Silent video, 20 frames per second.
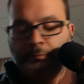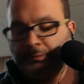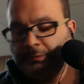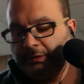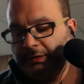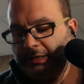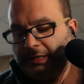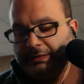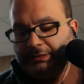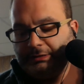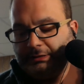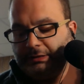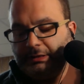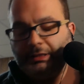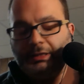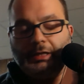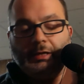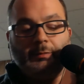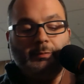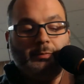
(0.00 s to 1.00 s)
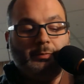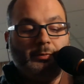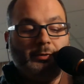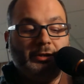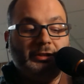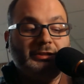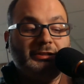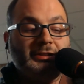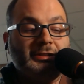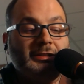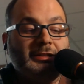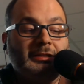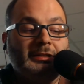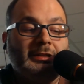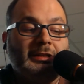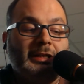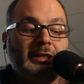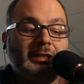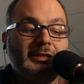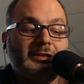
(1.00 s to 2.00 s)
That's the bridge,
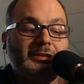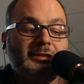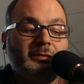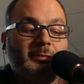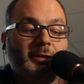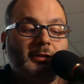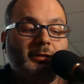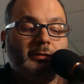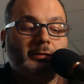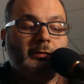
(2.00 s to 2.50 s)
and this is the middle.